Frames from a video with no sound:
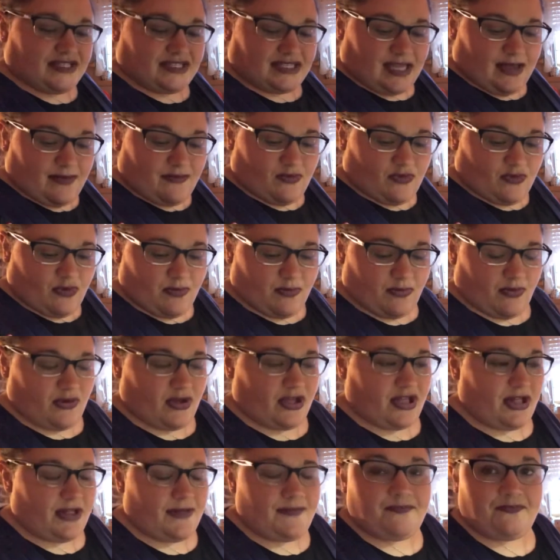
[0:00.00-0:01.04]
come to a
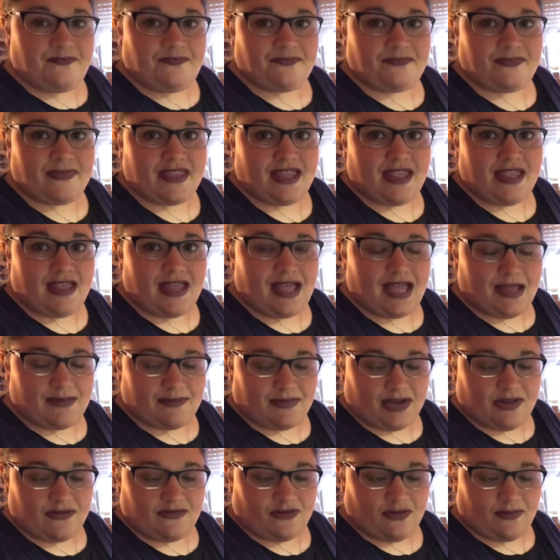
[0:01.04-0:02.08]
boil. I'm
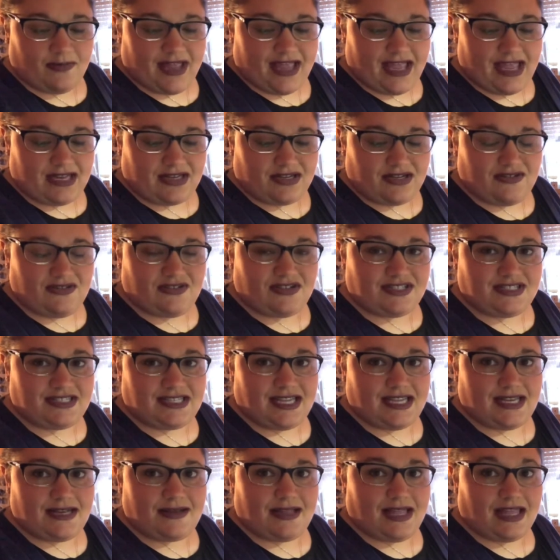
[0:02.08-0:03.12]
gonna throw my egg noodles
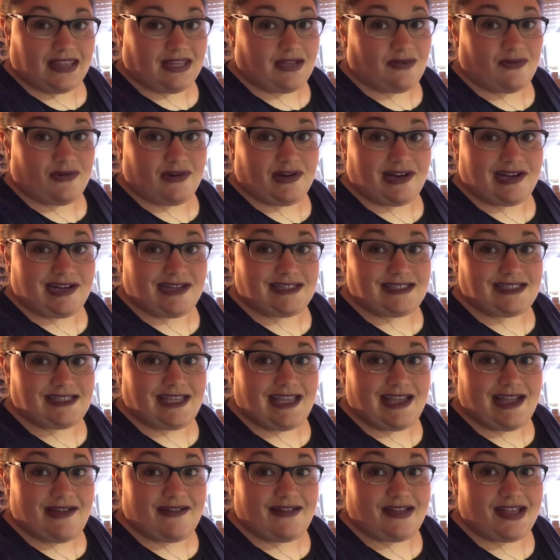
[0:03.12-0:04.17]
in, and then we're gonna see
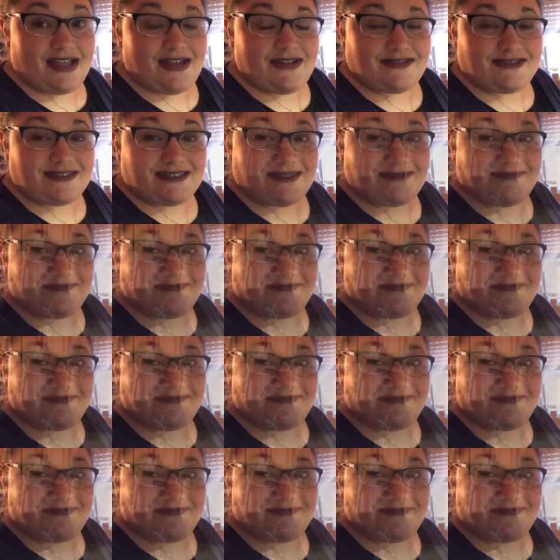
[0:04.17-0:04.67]
how it goes.